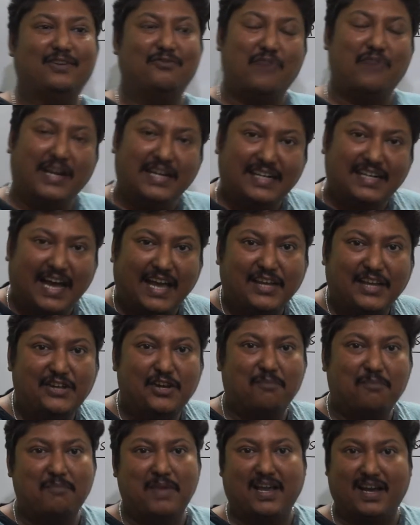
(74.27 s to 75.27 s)
one kind
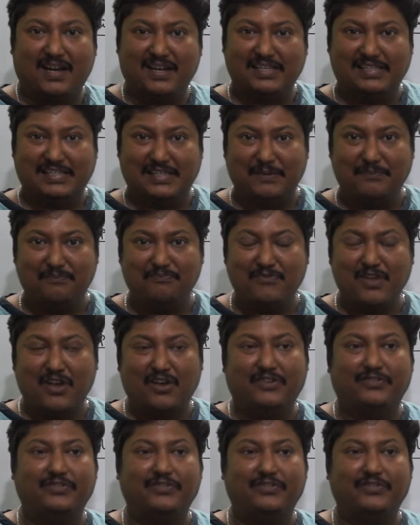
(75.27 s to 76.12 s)
of mechanism